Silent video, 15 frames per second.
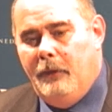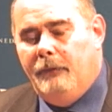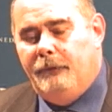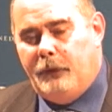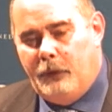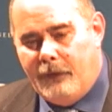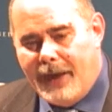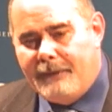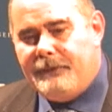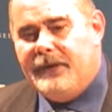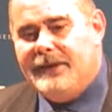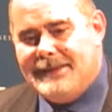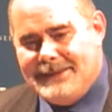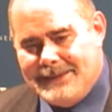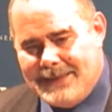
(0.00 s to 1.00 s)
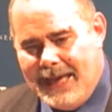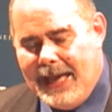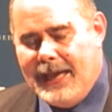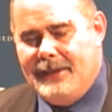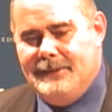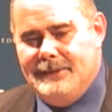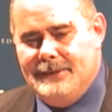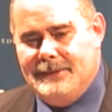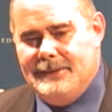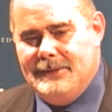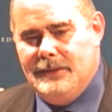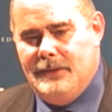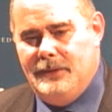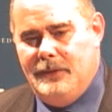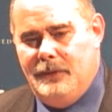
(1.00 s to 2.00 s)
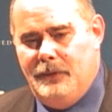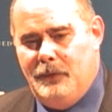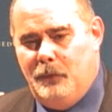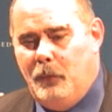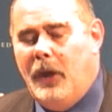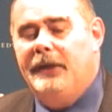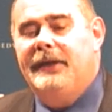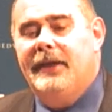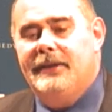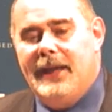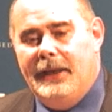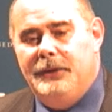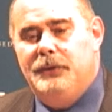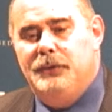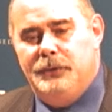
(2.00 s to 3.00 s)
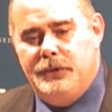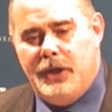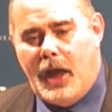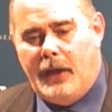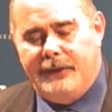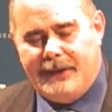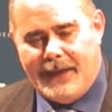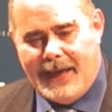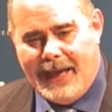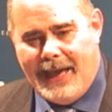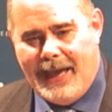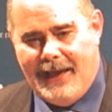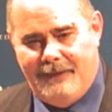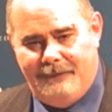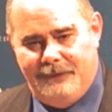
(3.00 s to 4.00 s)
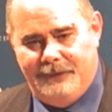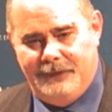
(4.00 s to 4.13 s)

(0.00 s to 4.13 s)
for every sense what they do not have.